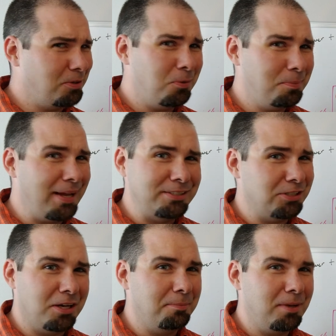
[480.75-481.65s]
don't
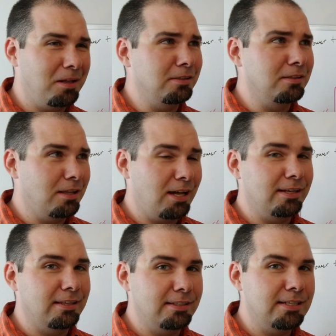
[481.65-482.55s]
match up a
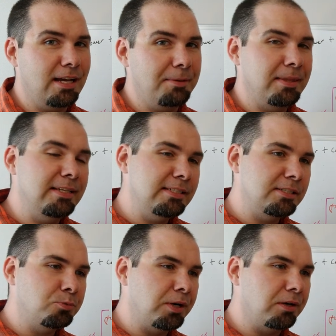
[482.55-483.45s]
lot of the time. And this
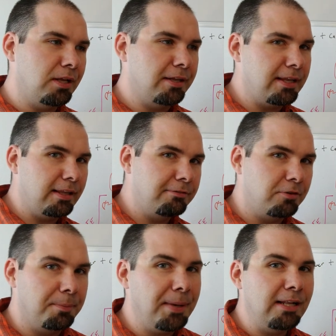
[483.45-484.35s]
is where a lot of that
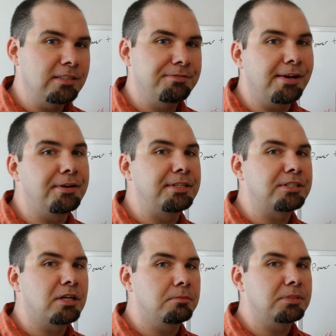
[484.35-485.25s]
left-right balance
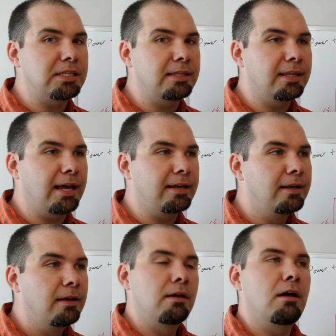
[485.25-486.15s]
variance comes in, that
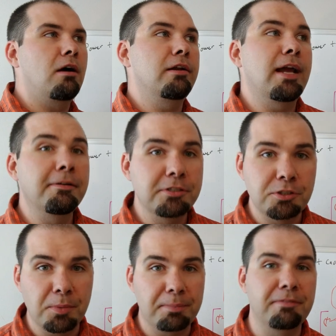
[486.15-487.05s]
on average
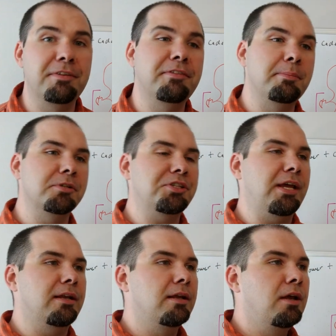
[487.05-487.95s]
you might be
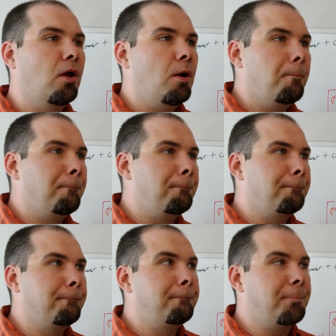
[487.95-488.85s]
50%.
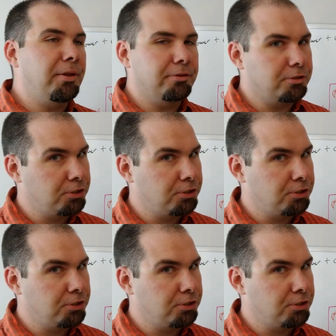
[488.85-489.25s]
But there's